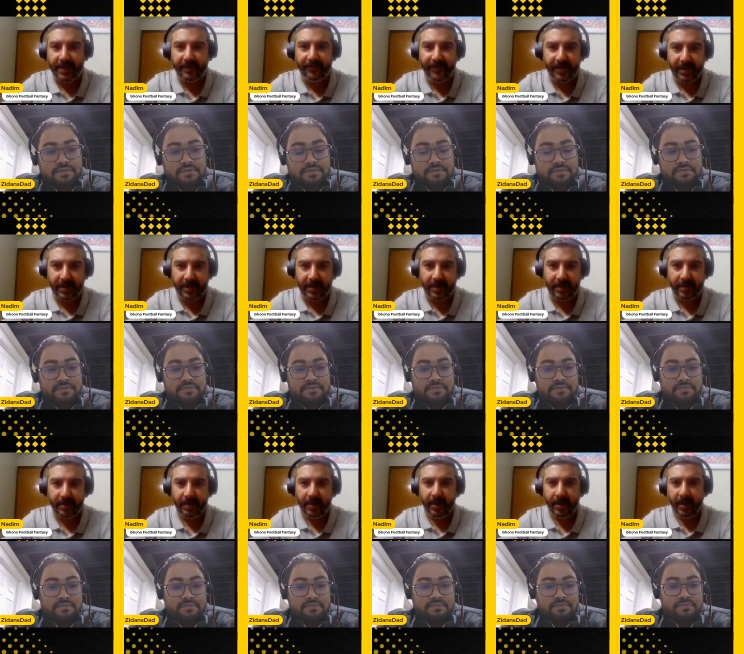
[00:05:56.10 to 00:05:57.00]

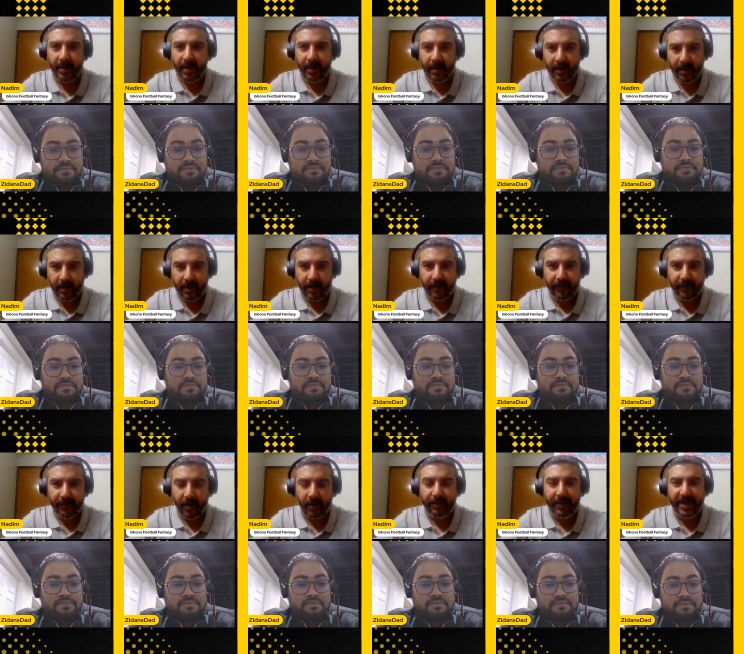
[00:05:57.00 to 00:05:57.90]
Speaker 1: benefited uh,
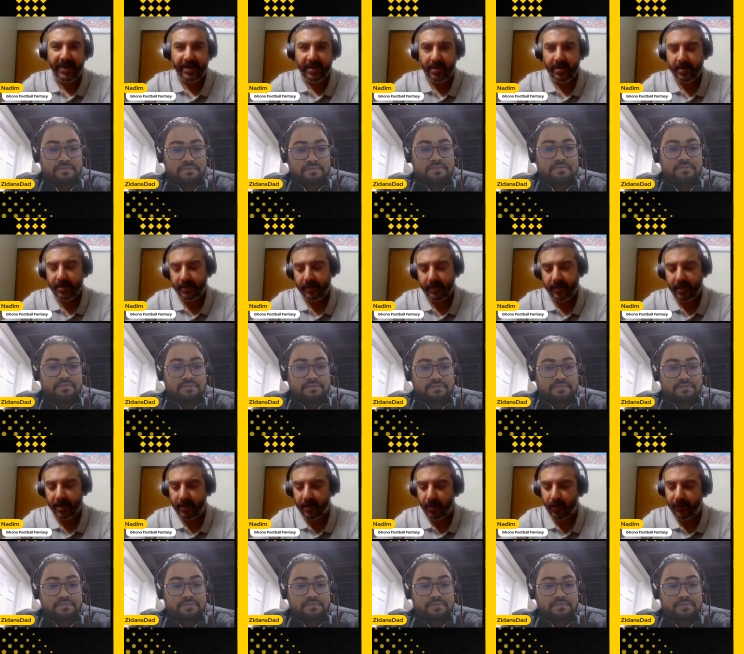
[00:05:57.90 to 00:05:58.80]
from it
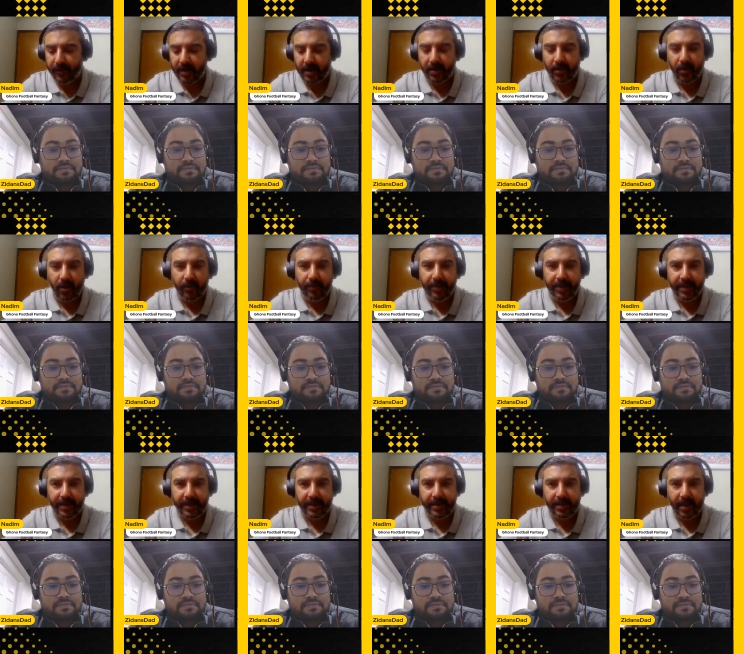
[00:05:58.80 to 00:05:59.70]
uh, over a long
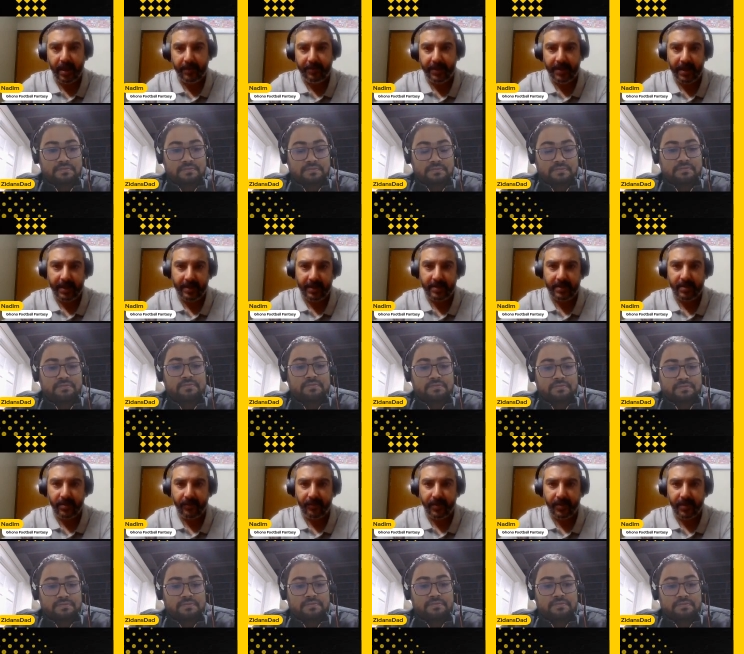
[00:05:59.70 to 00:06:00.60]
period. I mean, at
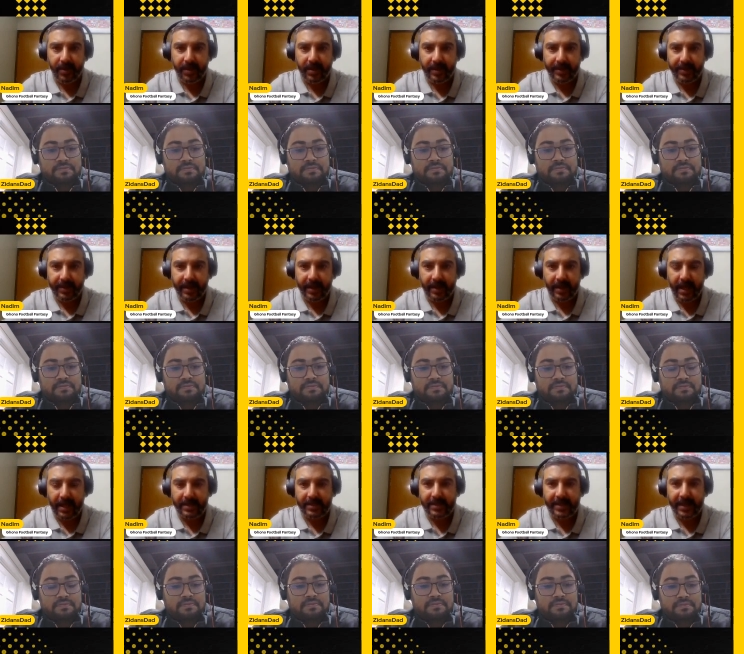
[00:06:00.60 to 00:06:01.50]
least over the, the
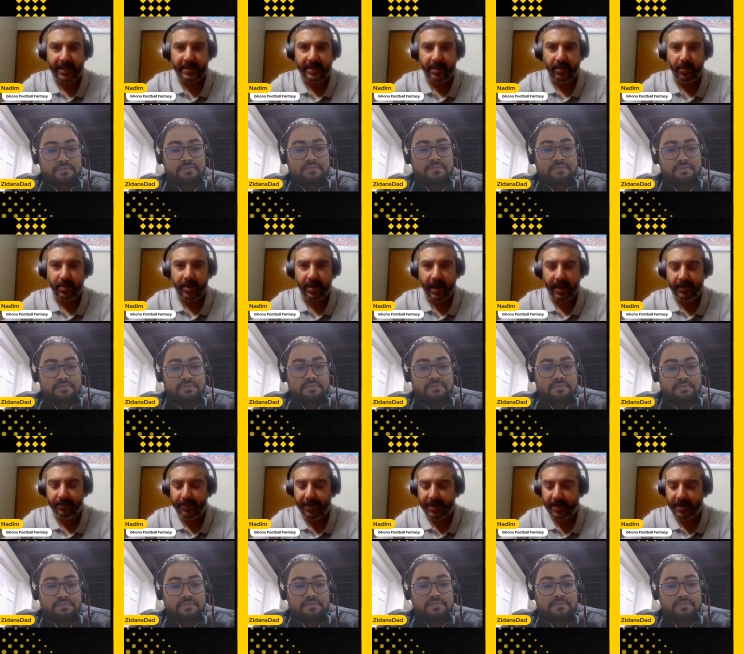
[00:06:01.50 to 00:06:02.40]
last eight or nine